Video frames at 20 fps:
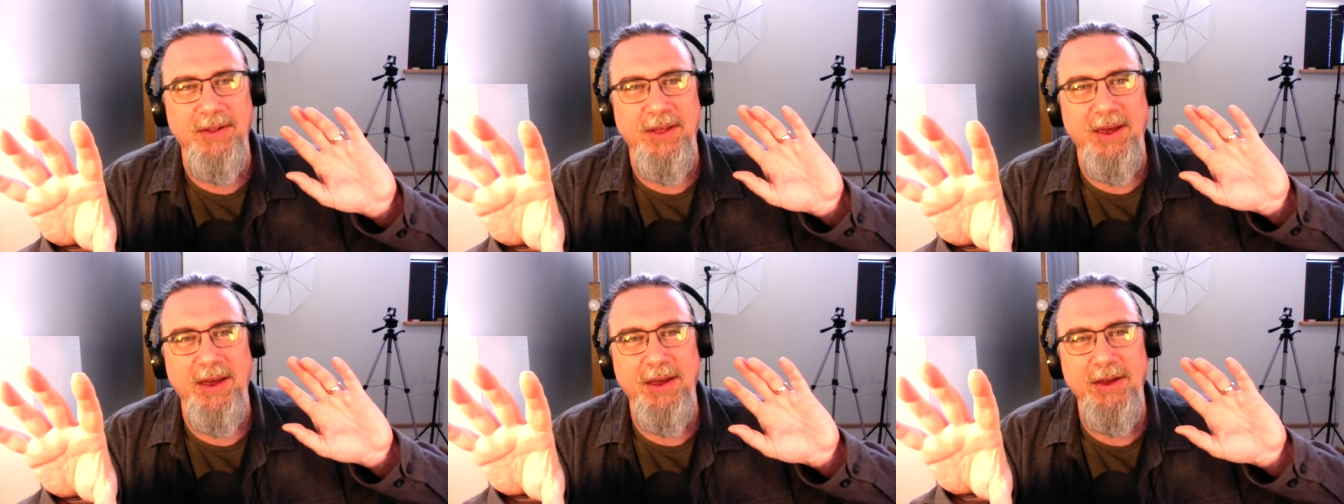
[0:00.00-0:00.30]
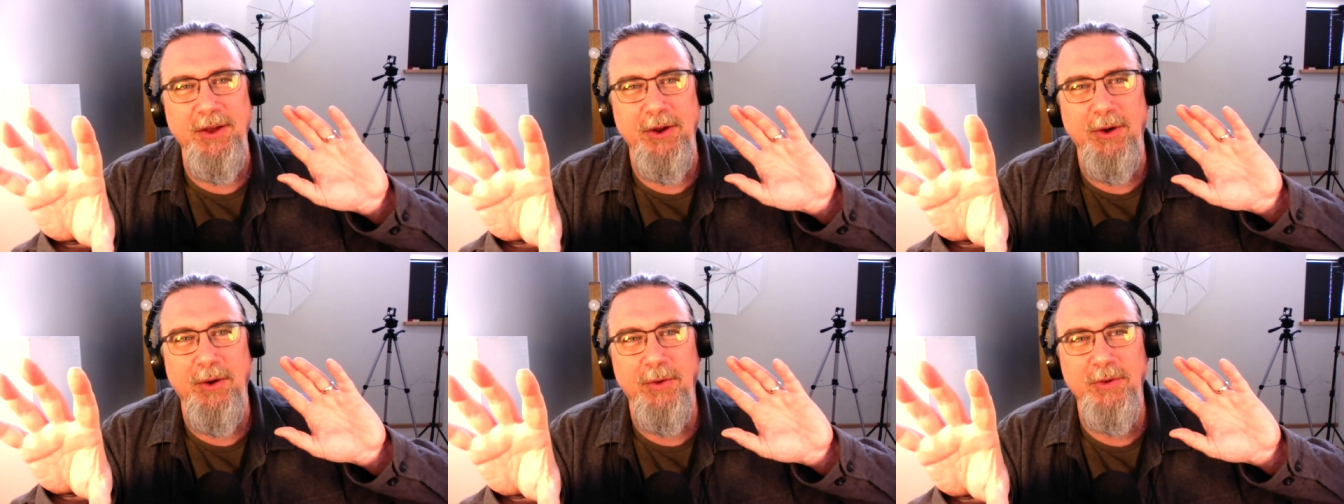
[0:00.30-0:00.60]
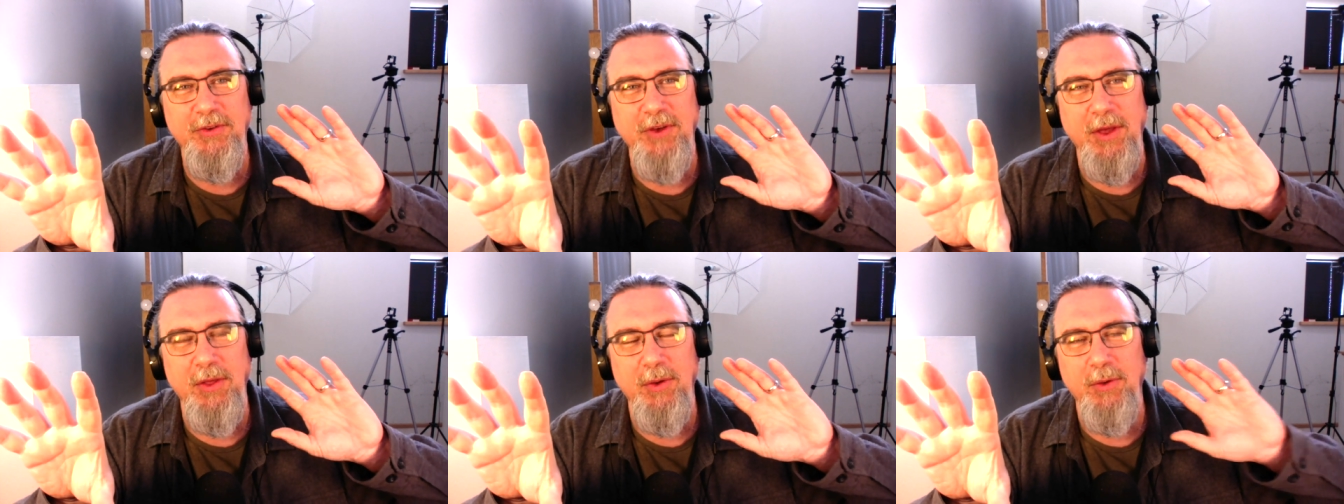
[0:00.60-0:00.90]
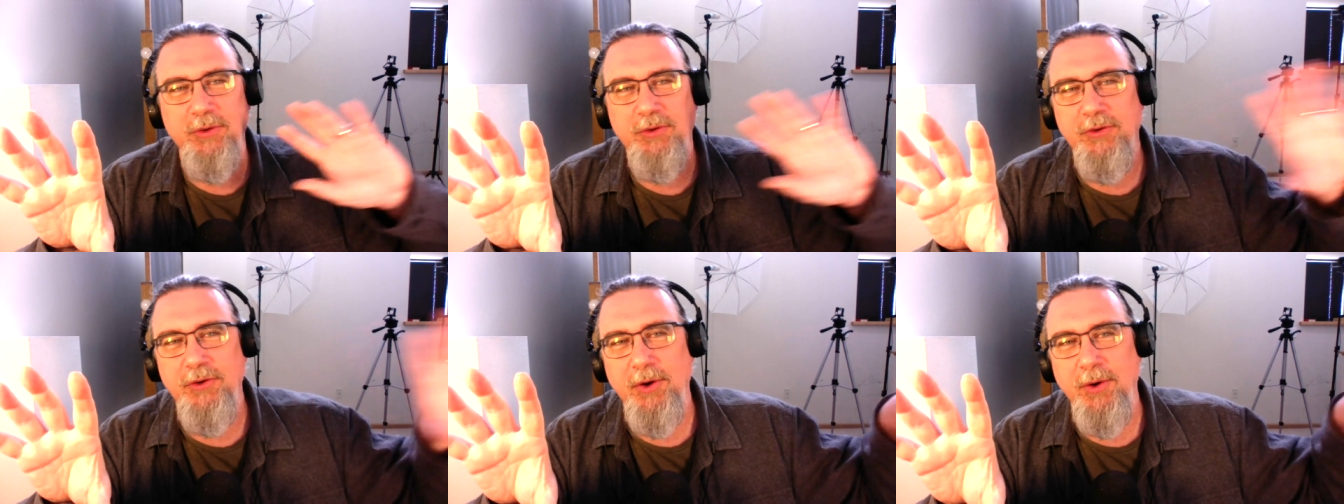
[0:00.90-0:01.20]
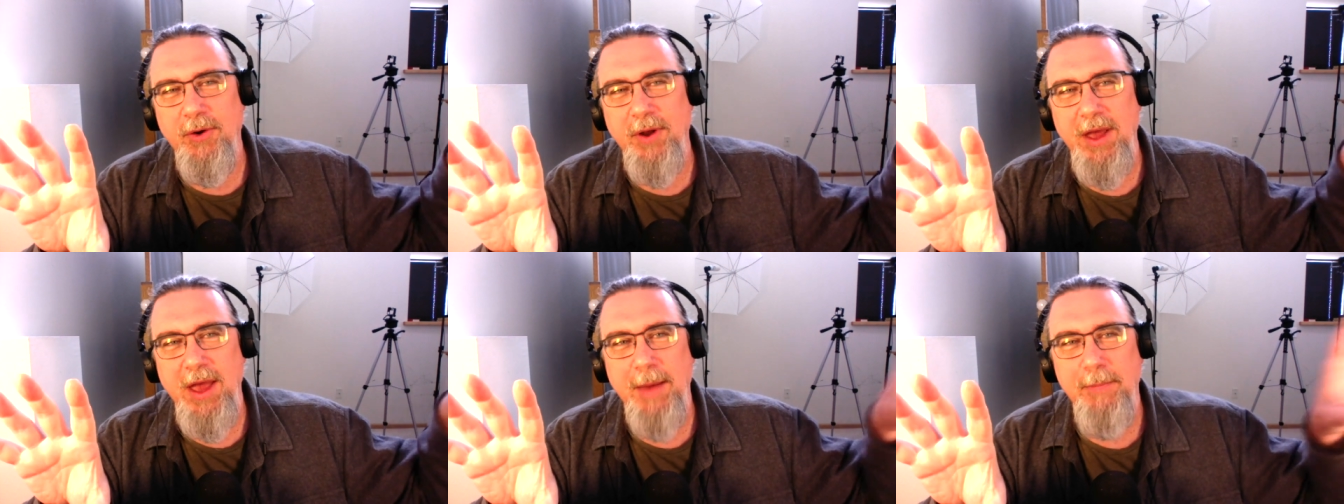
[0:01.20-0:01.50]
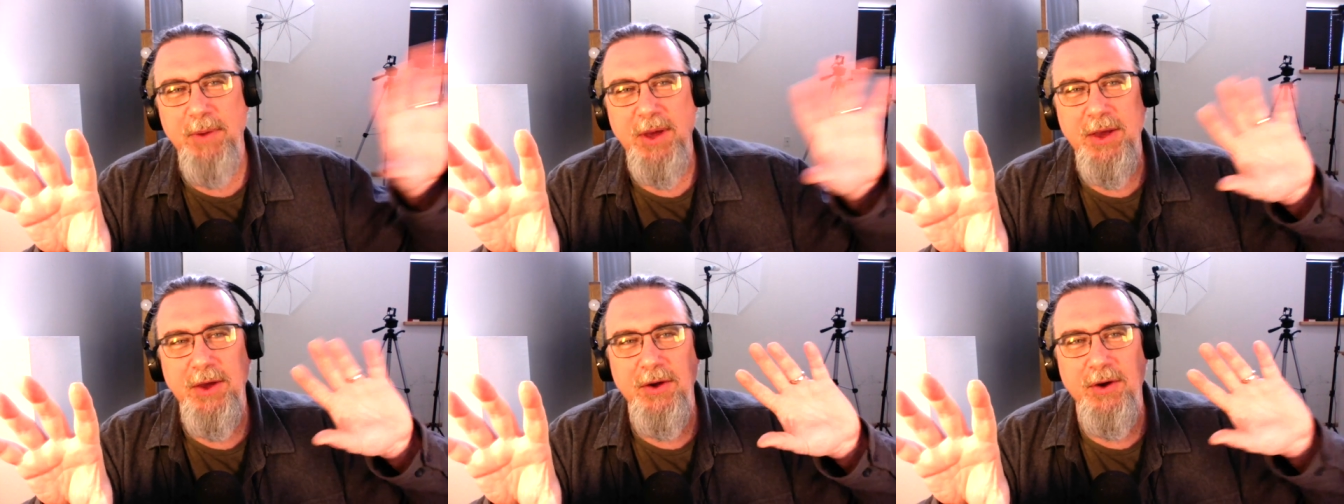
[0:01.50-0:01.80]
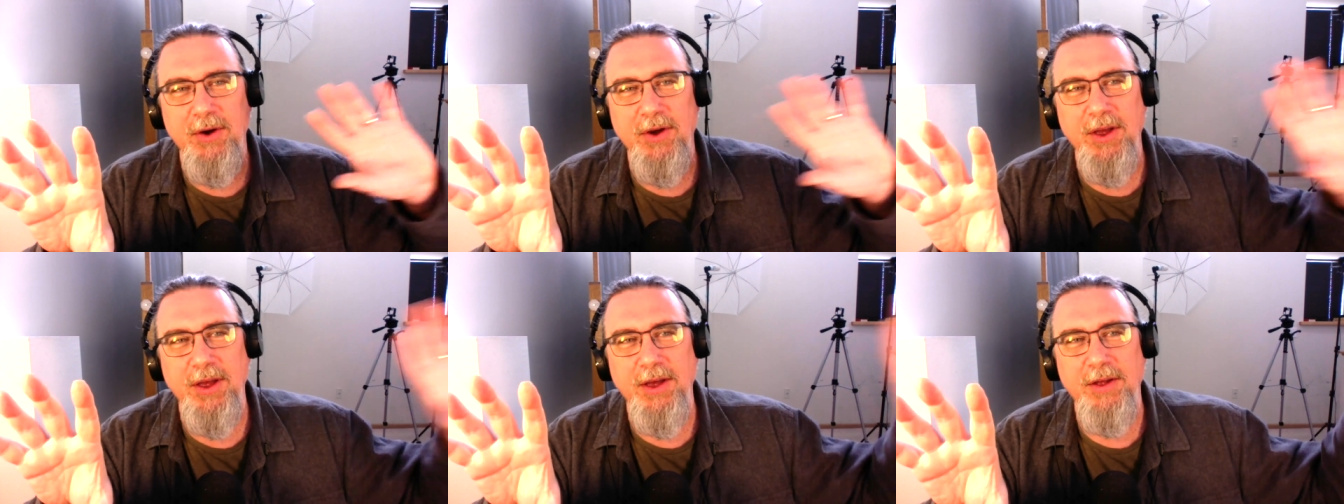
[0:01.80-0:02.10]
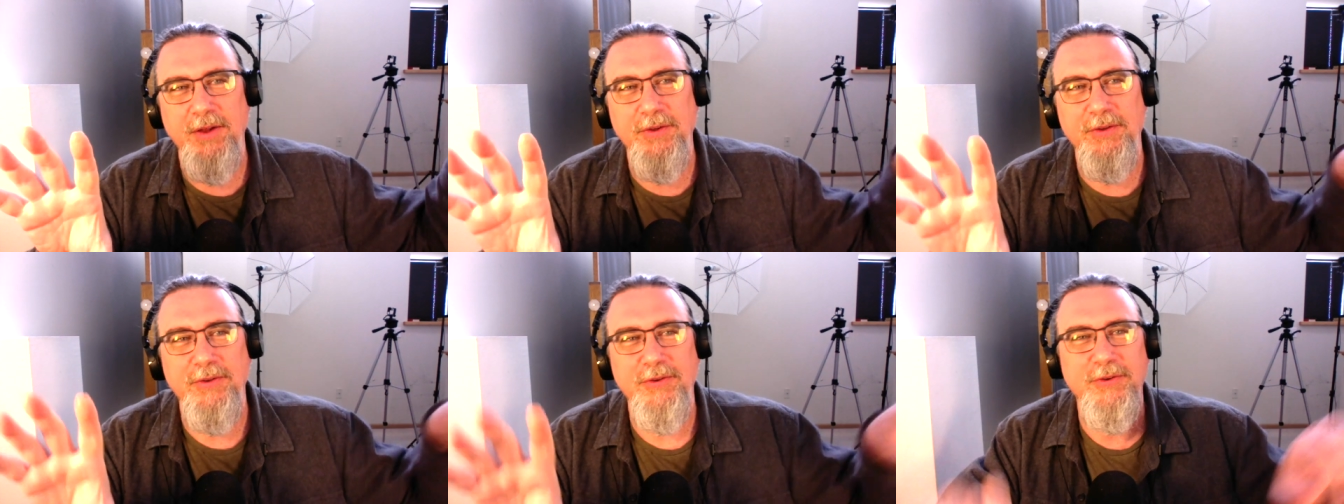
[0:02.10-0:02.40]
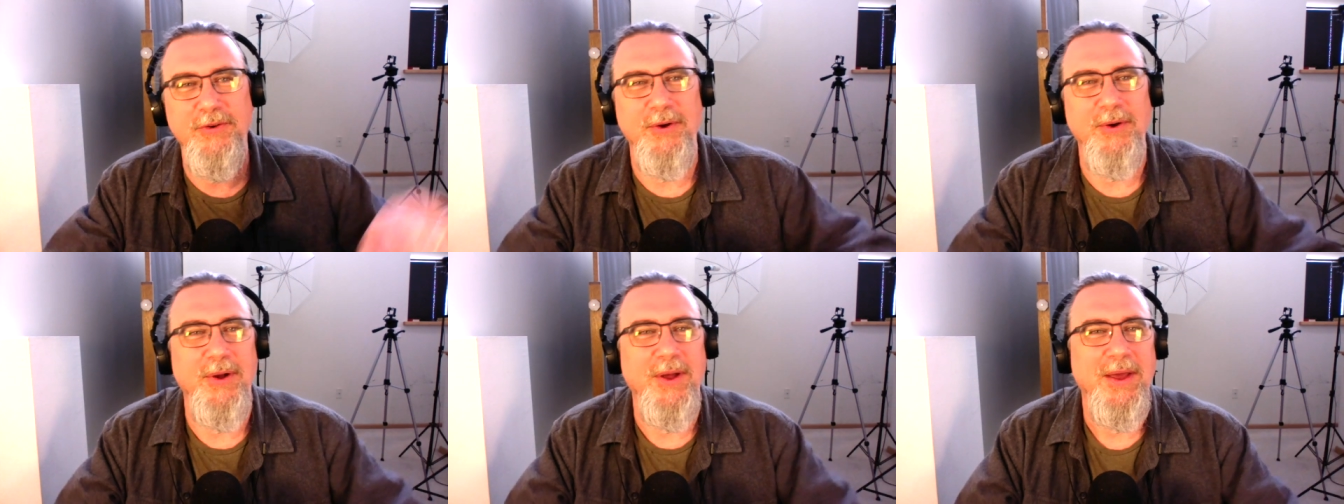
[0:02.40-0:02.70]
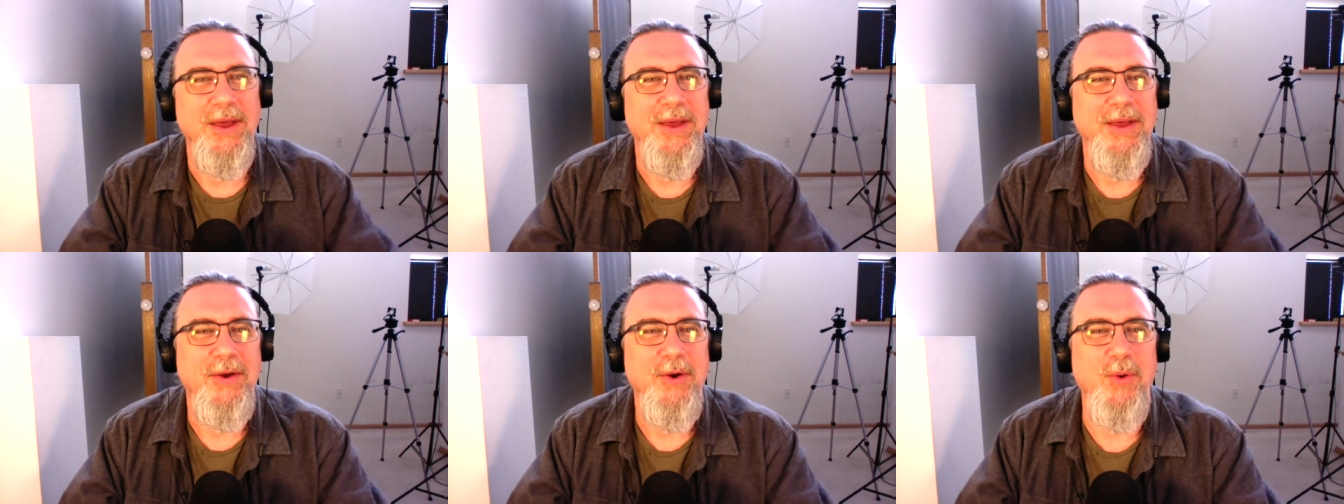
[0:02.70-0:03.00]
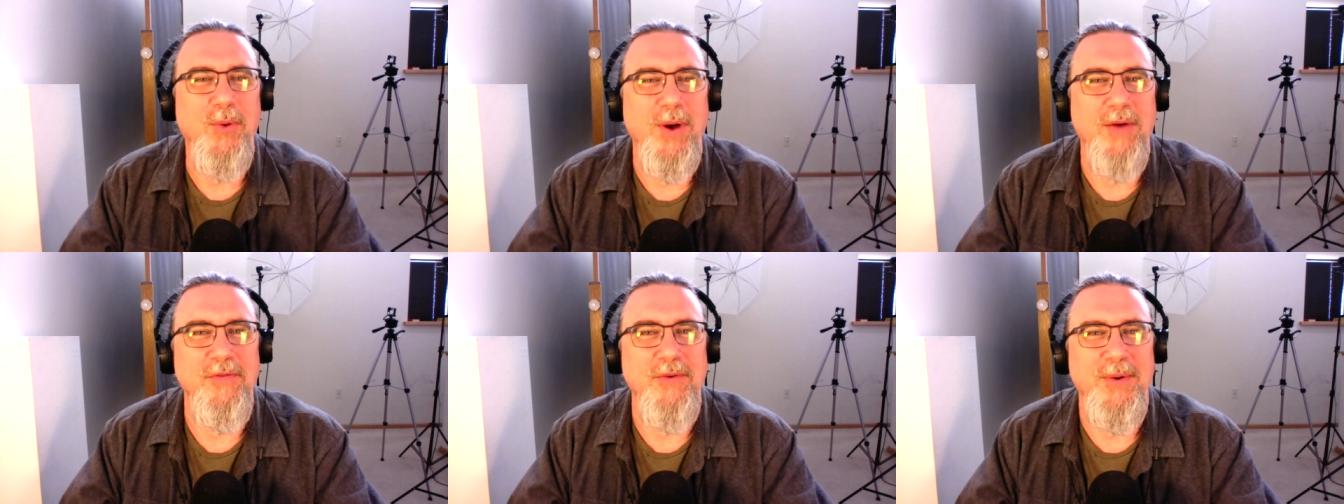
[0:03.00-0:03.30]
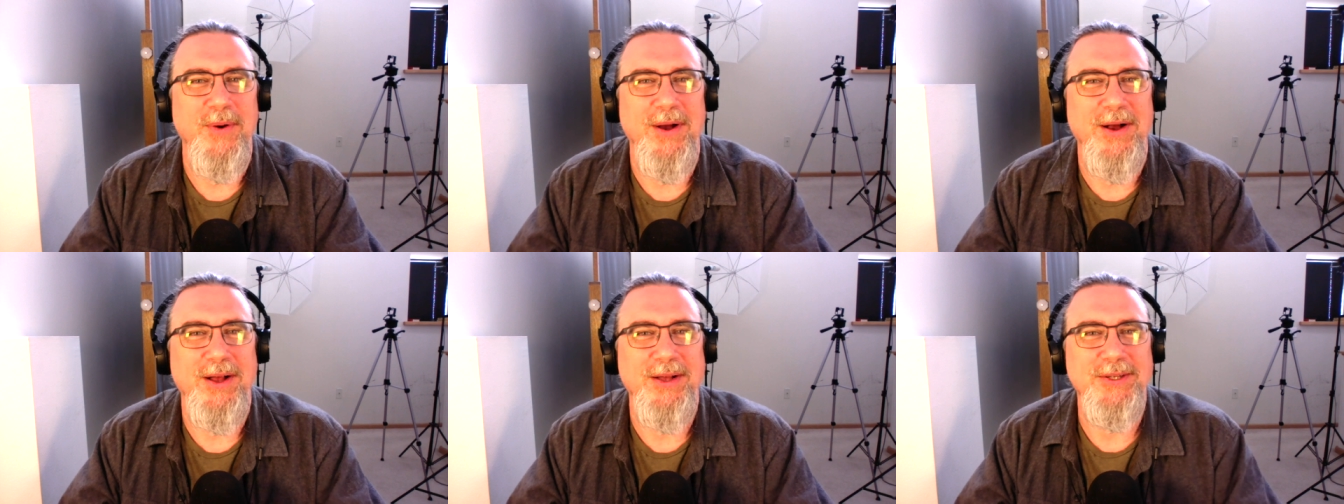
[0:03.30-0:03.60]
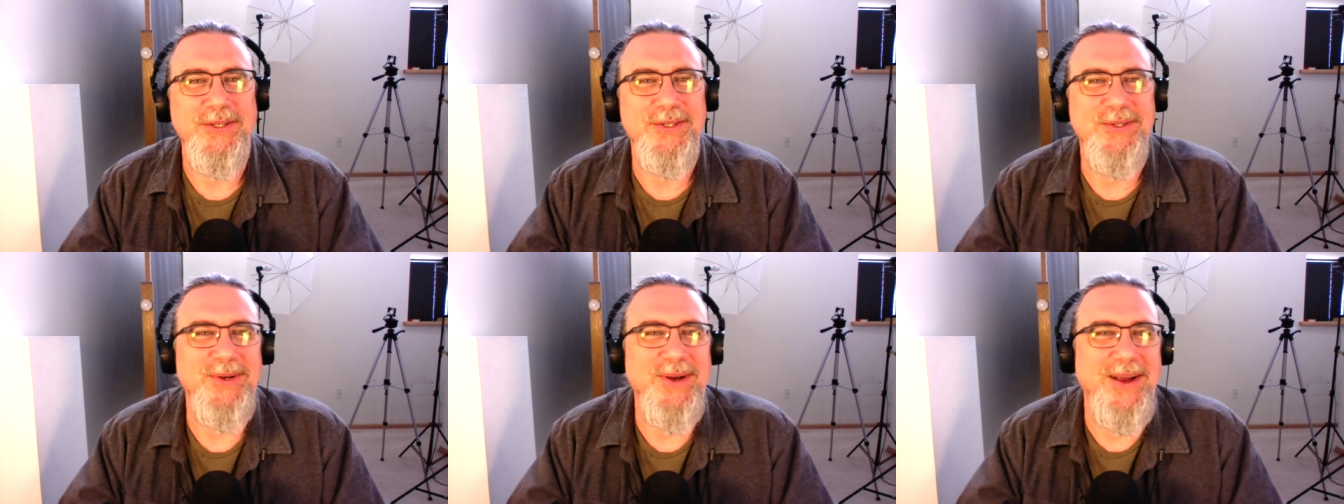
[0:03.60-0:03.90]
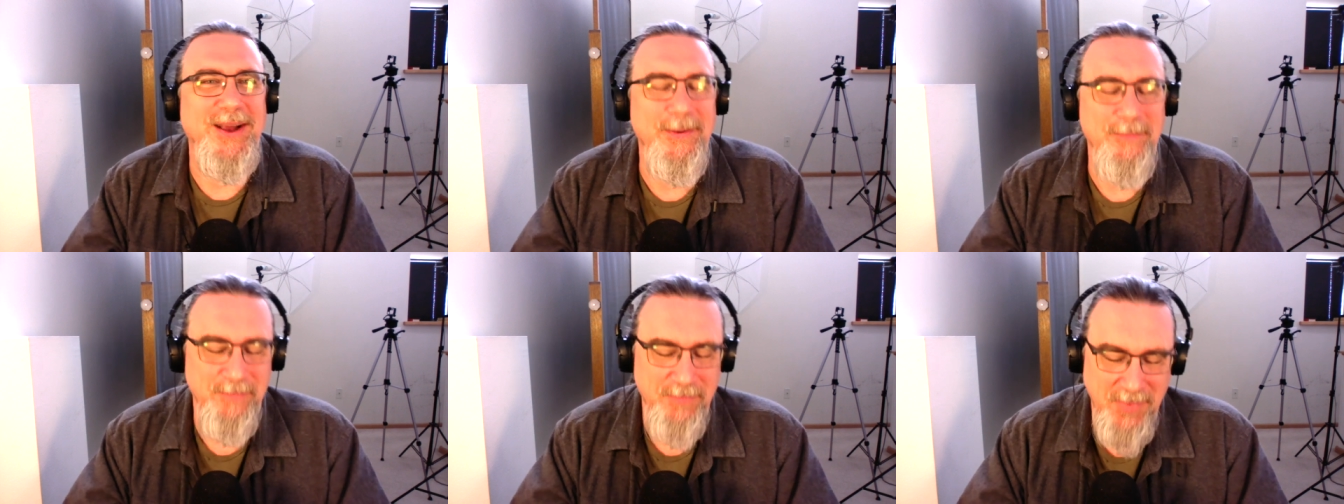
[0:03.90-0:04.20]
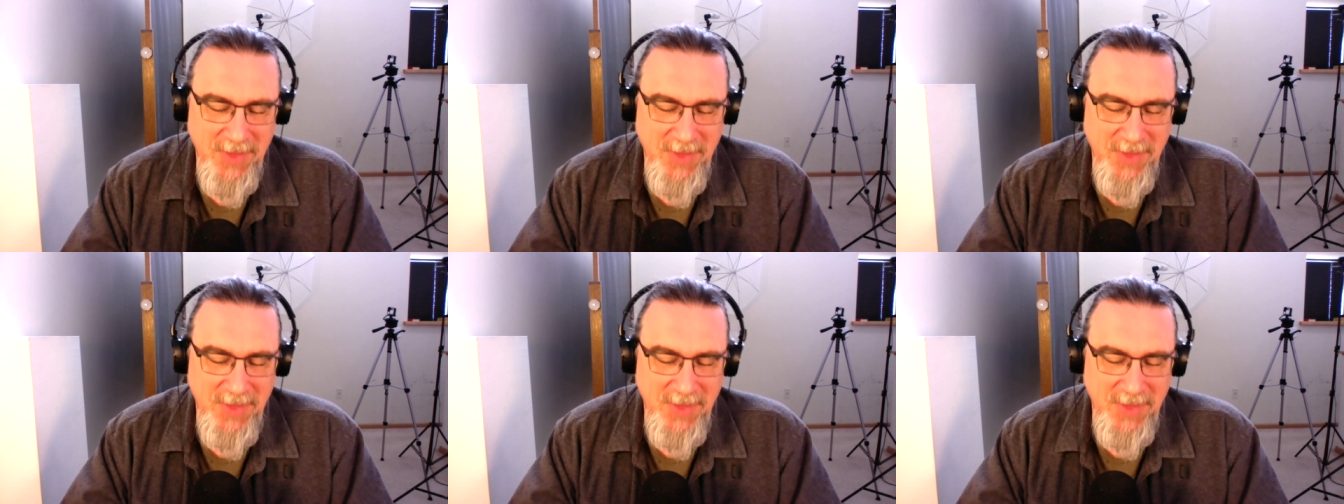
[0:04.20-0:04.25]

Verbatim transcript: like, you know, say those dirty Epicureans or whoever else, right?